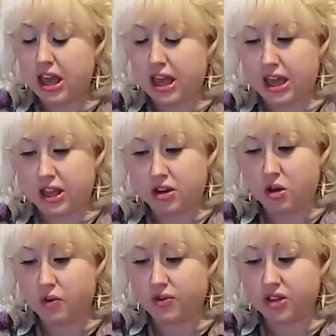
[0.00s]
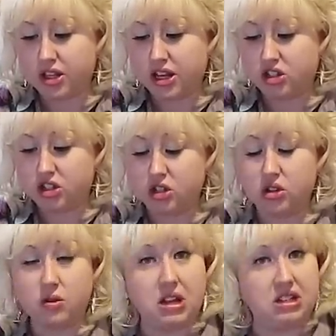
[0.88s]
and hopefully
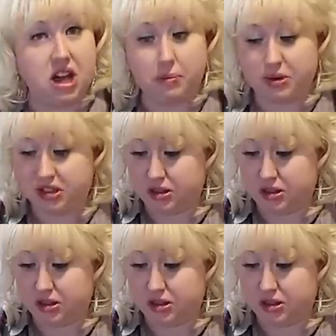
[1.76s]
to adopt